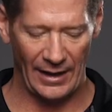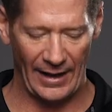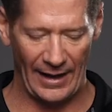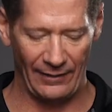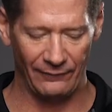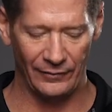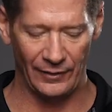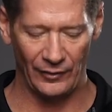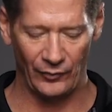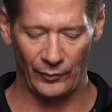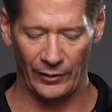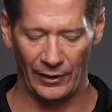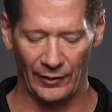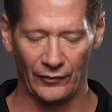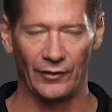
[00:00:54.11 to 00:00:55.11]
have these
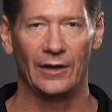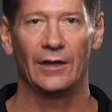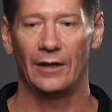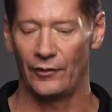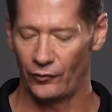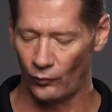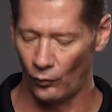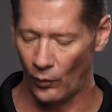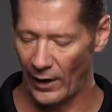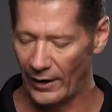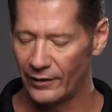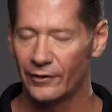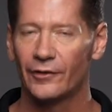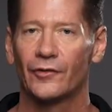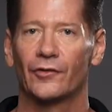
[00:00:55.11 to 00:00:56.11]
because it is
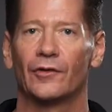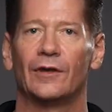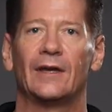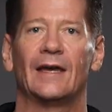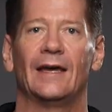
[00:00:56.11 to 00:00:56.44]
wirelessly